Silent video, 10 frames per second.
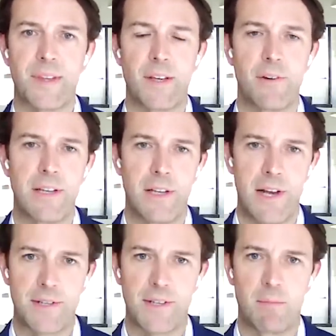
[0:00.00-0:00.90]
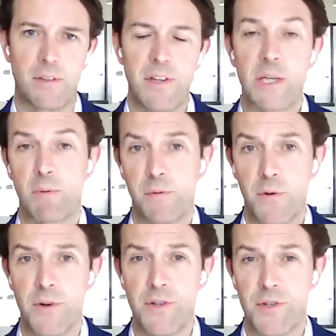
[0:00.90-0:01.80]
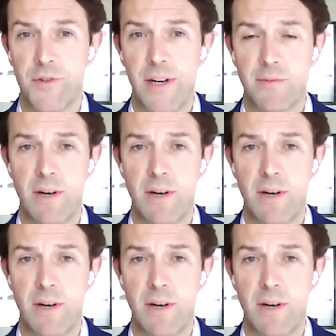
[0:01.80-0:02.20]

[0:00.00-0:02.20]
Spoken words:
you know, in the last couple of years before interest rates